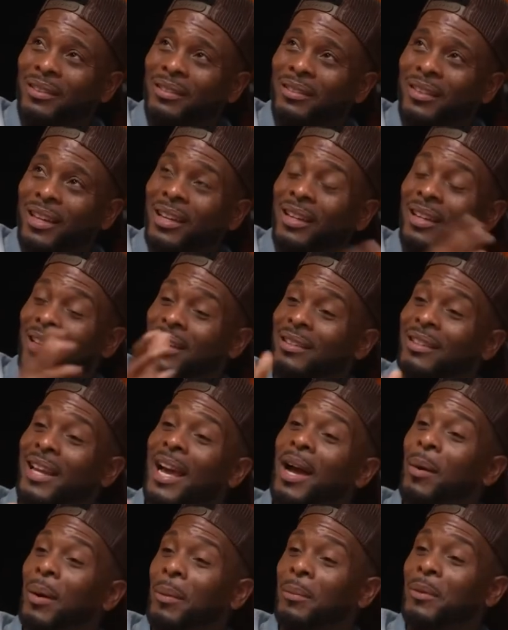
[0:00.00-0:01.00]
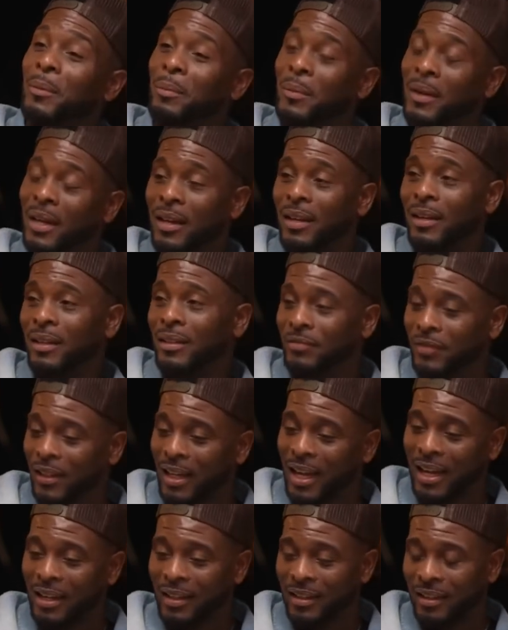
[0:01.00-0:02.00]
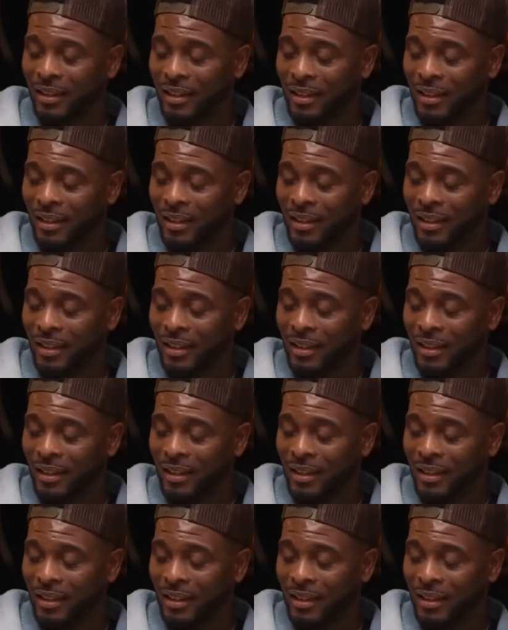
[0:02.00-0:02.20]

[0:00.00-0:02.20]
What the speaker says: thinking, now I'm the man of like